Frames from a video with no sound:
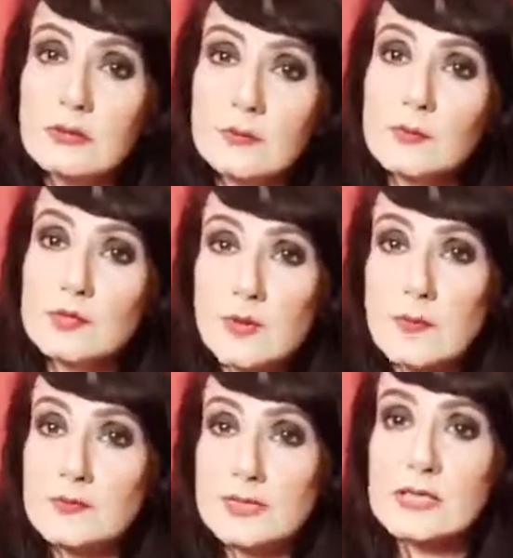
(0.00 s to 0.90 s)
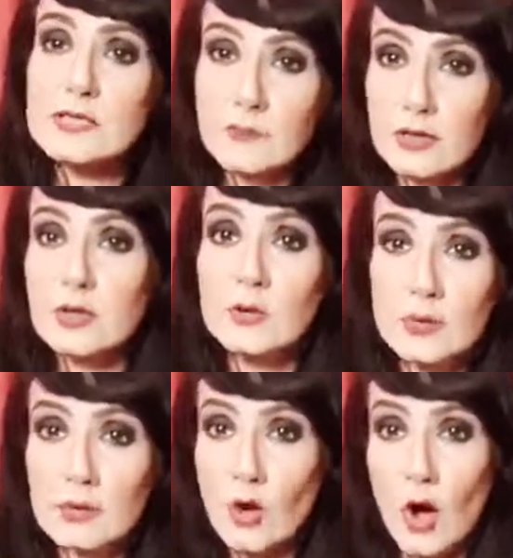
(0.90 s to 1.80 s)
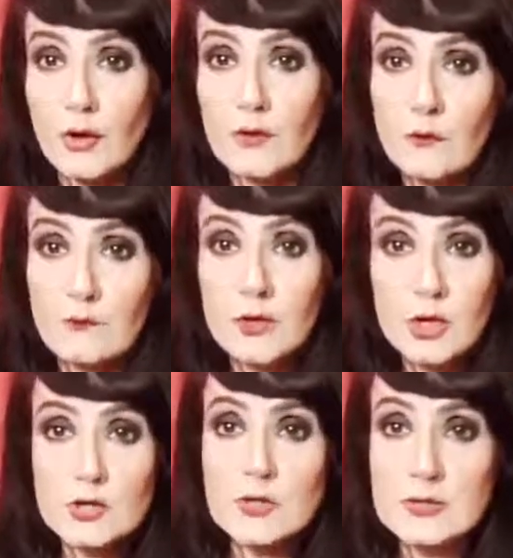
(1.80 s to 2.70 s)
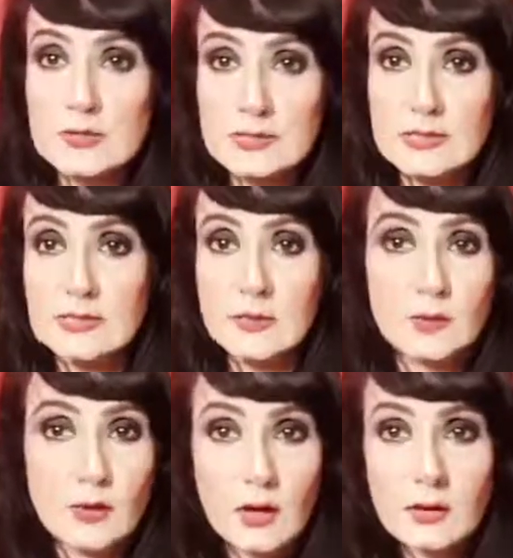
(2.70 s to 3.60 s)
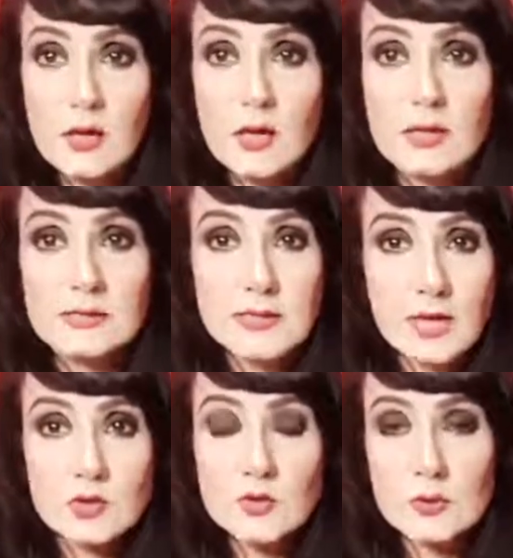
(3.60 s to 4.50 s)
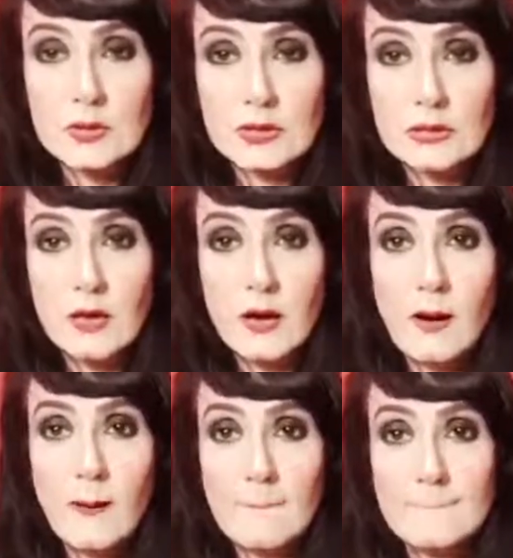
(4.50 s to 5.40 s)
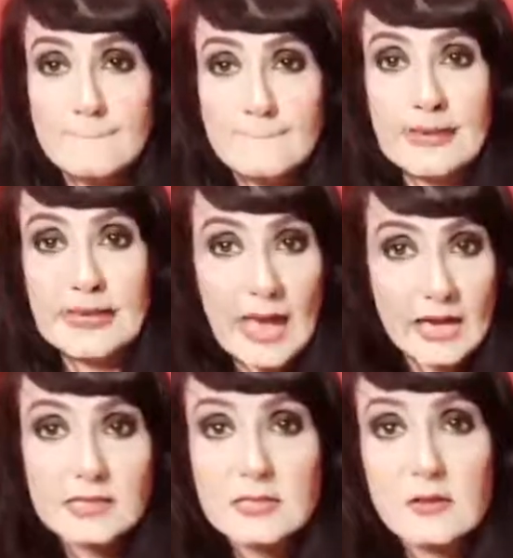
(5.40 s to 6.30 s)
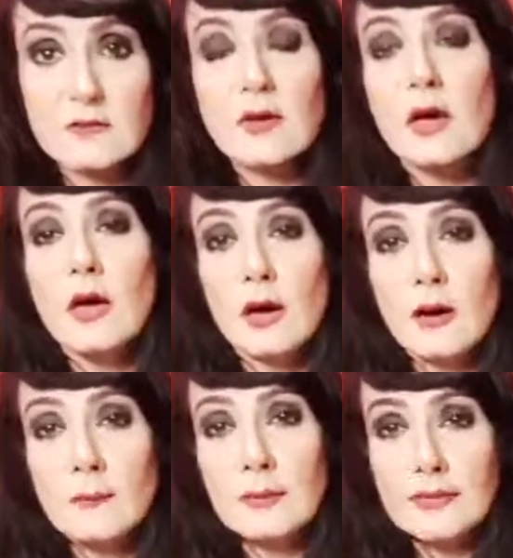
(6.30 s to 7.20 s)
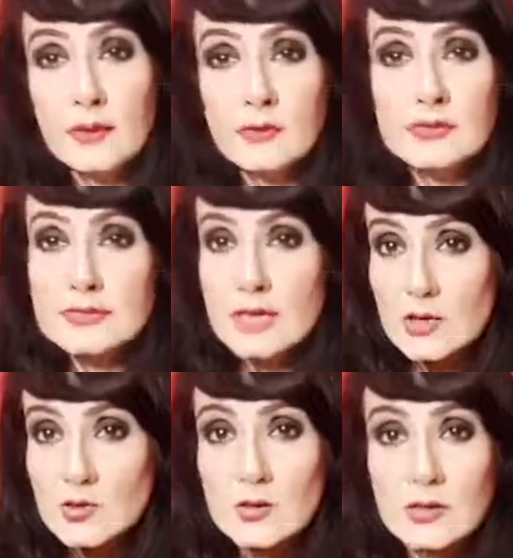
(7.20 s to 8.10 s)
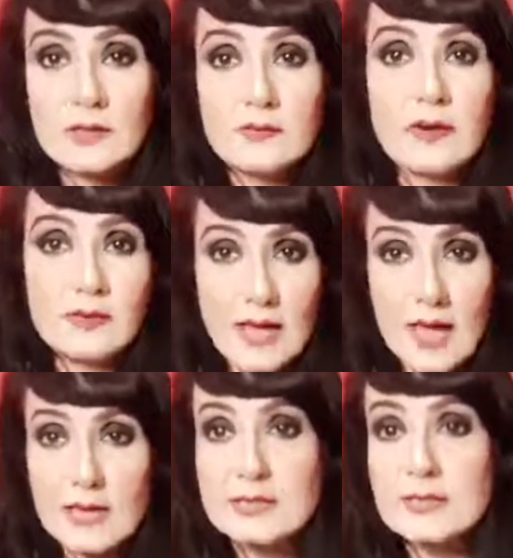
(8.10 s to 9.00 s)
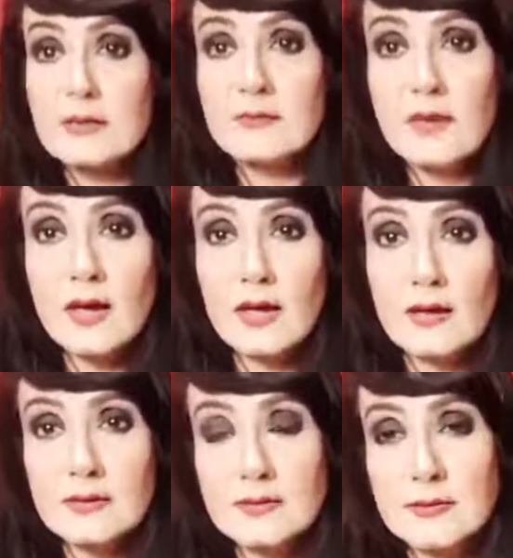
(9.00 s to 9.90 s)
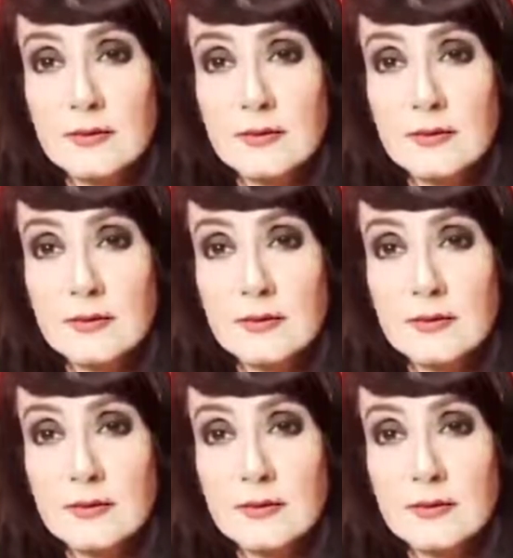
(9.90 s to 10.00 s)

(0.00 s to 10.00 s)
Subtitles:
which represents Virgo, were not virgins, as in they were not sexually inactive, but they were sexually very active, and